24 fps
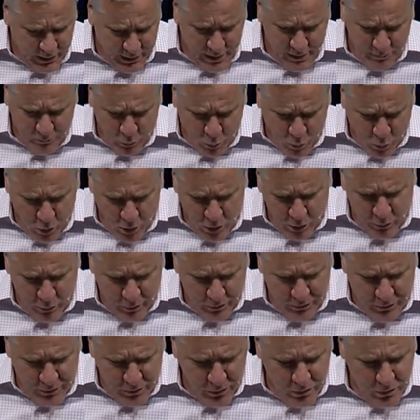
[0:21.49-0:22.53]
I need to have a word
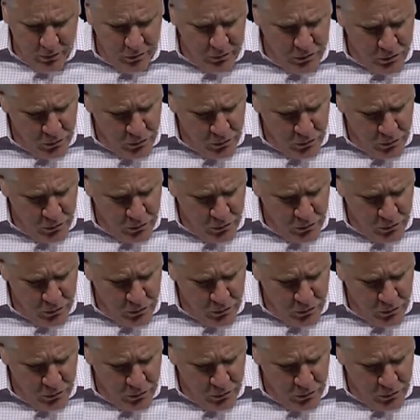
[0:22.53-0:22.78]
with you.